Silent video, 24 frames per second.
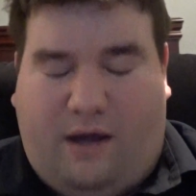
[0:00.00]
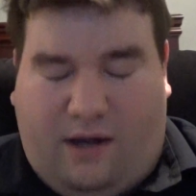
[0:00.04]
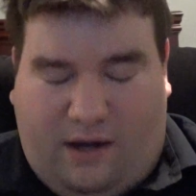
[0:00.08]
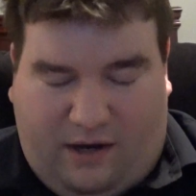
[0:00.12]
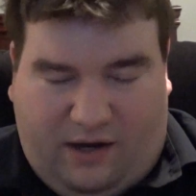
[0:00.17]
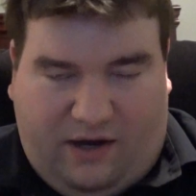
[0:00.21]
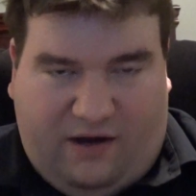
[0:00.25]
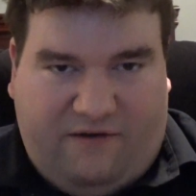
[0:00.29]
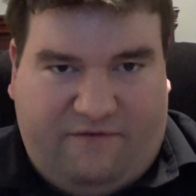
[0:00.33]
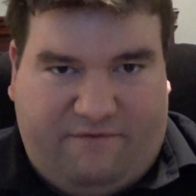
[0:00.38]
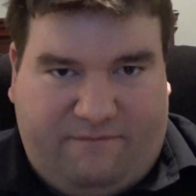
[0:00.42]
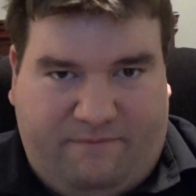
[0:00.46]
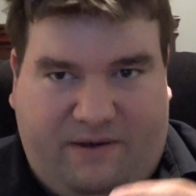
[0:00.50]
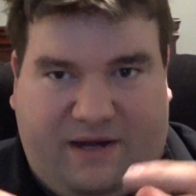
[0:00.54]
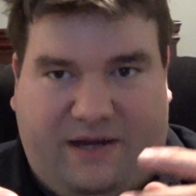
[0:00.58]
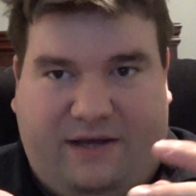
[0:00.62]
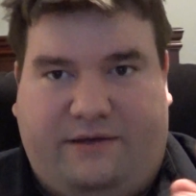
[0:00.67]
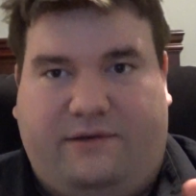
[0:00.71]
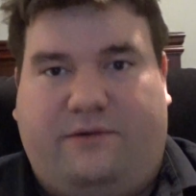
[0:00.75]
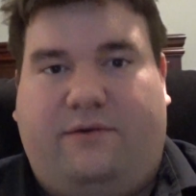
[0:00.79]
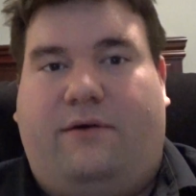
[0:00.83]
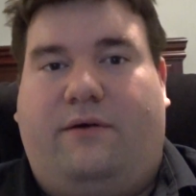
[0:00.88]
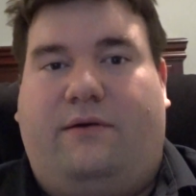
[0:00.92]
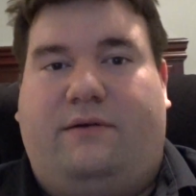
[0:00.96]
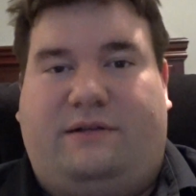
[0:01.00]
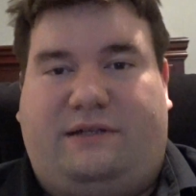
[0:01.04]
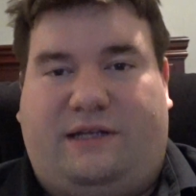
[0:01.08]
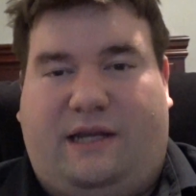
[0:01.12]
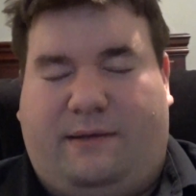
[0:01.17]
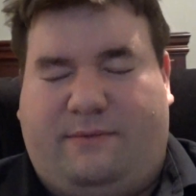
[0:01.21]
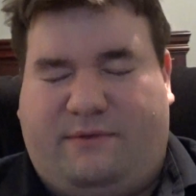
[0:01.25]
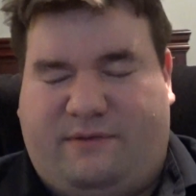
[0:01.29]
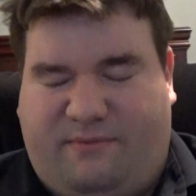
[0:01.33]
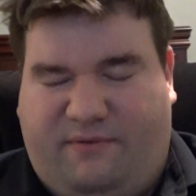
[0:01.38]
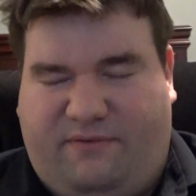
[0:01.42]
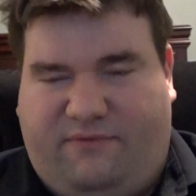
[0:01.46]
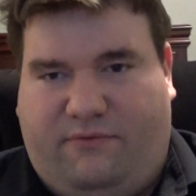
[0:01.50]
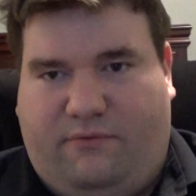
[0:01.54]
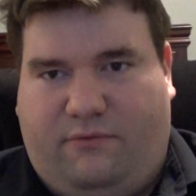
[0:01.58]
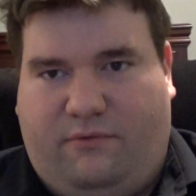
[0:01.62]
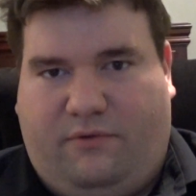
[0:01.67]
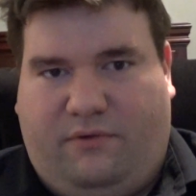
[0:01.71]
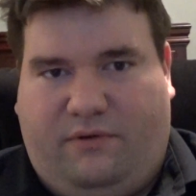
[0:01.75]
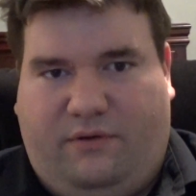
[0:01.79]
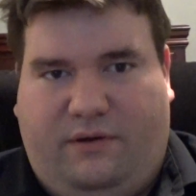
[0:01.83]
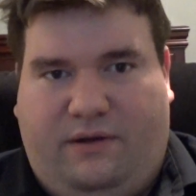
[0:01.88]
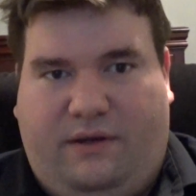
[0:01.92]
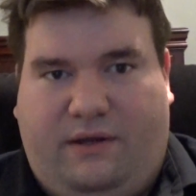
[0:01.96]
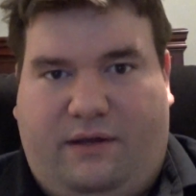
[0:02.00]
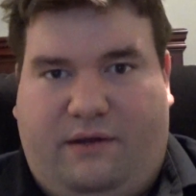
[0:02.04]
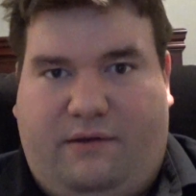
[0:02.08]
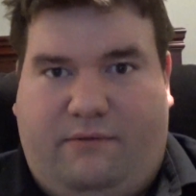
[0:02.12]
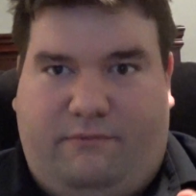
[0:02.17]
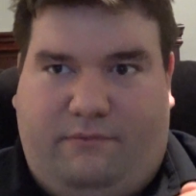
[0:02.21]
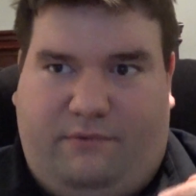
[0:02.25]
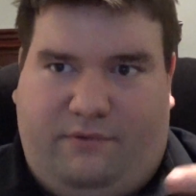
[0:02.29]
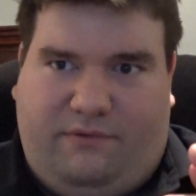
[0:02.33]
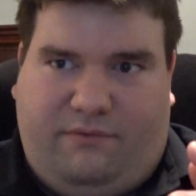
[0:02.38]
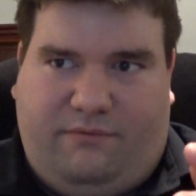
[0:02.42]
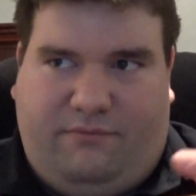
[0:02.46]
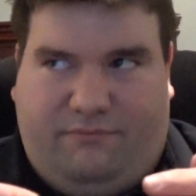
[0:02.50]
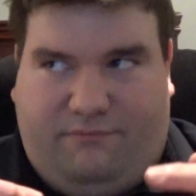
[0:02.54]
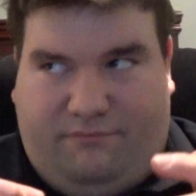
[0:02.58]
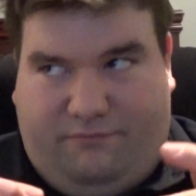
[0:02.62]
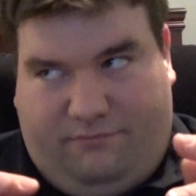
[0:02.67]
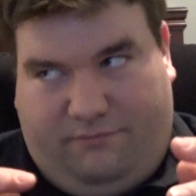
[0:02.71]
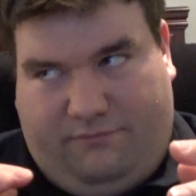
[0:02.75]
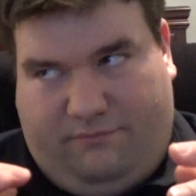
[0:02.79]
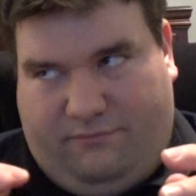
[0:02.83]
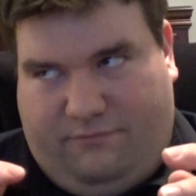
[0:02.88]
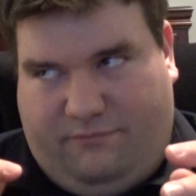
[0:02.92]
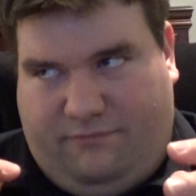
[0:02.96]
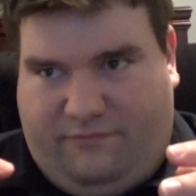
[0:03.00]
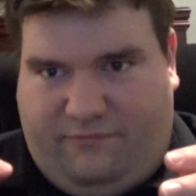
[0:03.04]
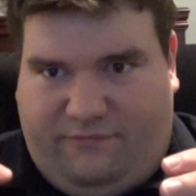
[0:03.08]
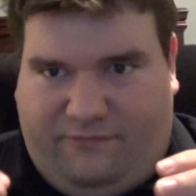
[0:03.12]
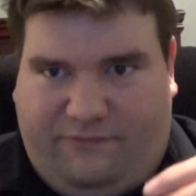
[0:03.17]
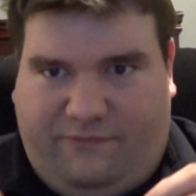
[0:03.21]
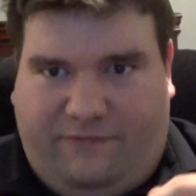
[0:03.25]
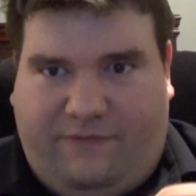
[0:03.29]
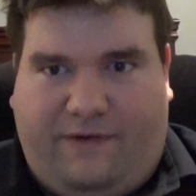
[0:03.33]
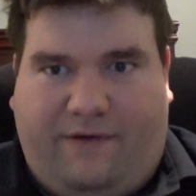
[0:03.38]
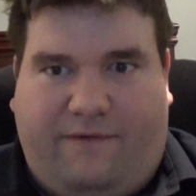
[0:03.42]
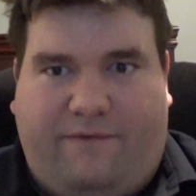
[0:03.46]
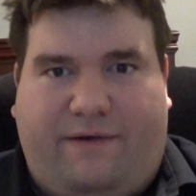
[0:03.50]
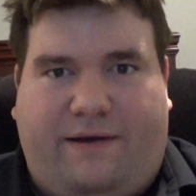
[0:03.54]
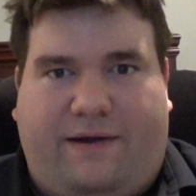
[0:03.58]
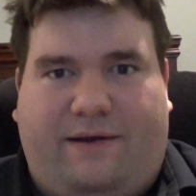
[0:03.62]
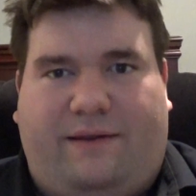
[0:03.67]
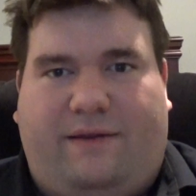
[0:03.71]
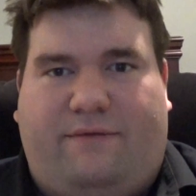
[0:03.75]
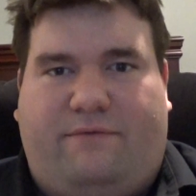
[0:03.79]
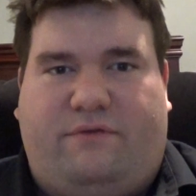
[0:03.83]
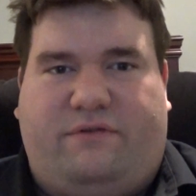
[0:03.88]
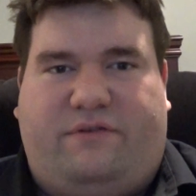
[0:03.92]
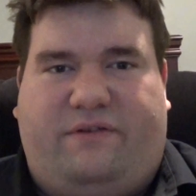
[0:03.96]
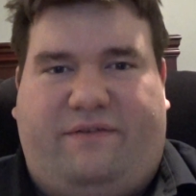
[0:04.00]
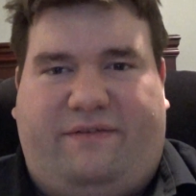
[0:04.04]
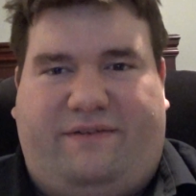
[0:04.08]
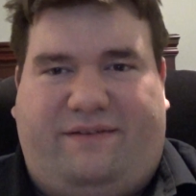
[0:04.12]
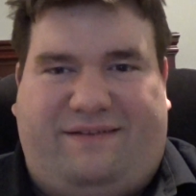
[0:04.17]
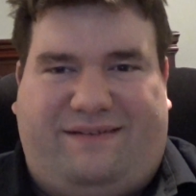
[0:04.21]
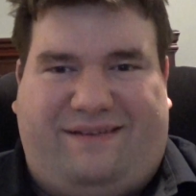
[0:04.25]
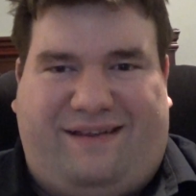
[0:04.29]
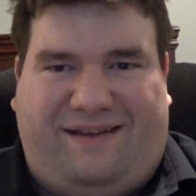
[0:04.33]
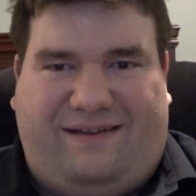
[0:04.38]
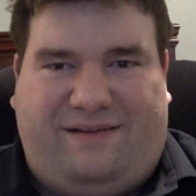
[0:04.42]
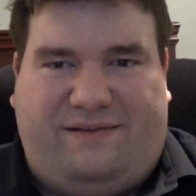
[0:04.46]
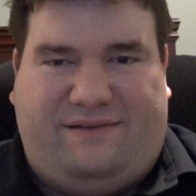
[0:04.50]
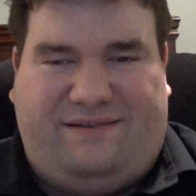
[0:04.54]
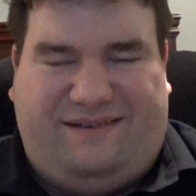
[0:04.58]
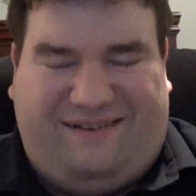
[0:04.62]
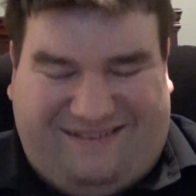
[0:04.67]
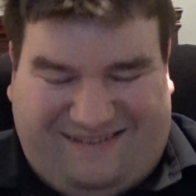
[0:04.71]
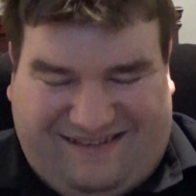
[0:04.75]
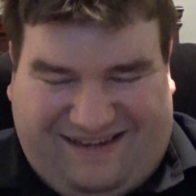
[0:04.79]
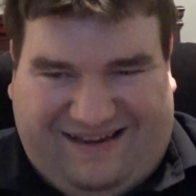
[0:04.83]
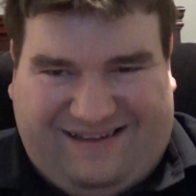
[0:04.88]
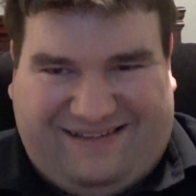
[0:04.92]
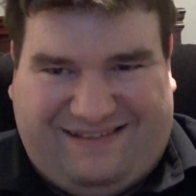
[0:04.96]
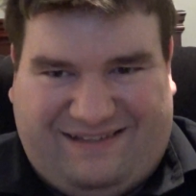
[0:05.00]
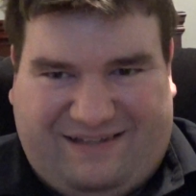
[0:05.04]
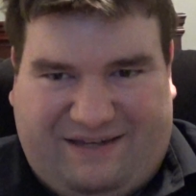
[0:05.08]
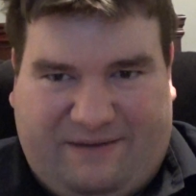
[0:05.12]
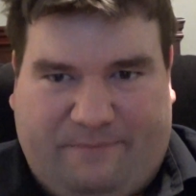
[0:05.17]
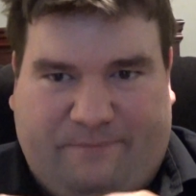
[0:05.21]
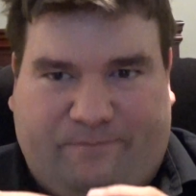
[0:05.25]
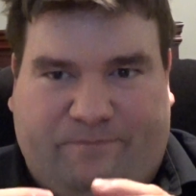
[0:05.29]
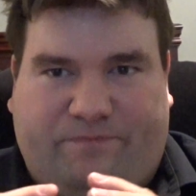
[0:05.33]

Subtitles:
I've made card games before, with varying levels of success.